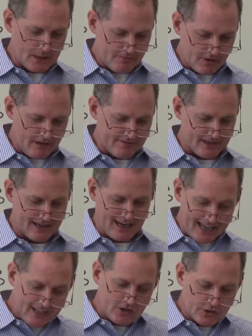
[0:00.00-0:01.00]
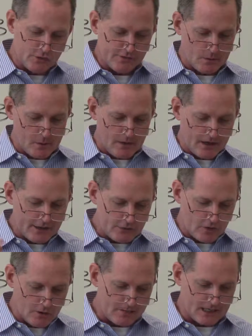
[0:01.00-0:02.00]
a prophet like you from among
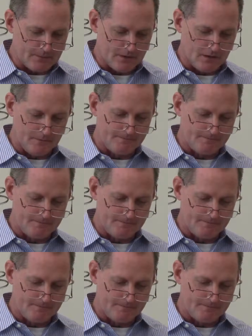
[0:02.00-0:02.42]
their own people.